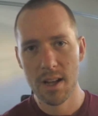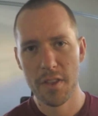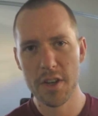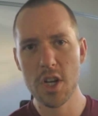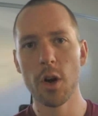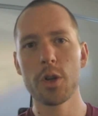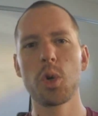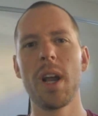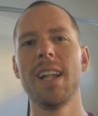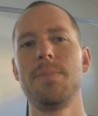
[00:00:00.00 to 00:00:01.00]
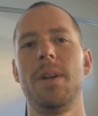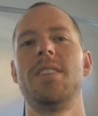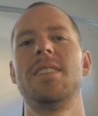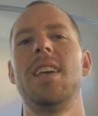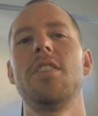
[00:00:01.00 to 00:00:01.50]
The neurotransmitters
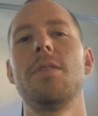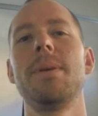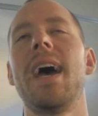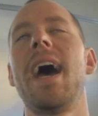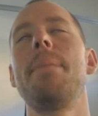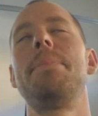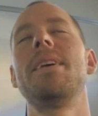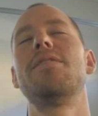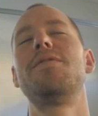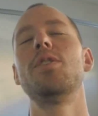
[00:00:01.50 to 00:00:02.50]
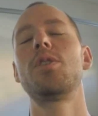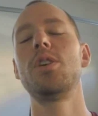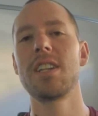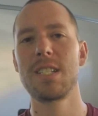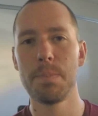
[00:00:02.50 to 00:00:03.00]
that tell you to be happy and feel
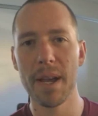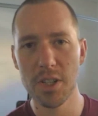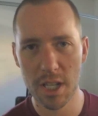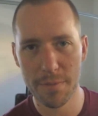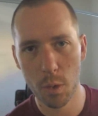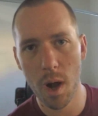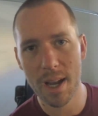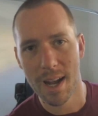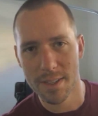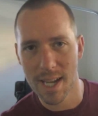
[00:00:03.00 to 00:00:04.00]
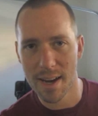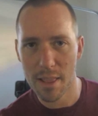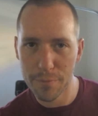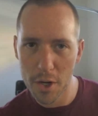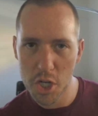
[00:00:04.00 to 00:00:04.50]
good, especially if you're walking outside in
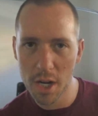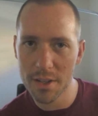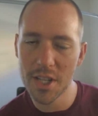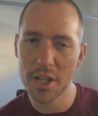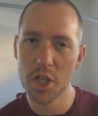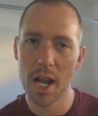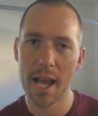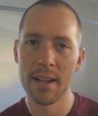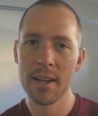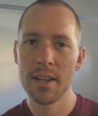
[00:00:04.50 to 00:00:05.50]
the fresh air and sunshine,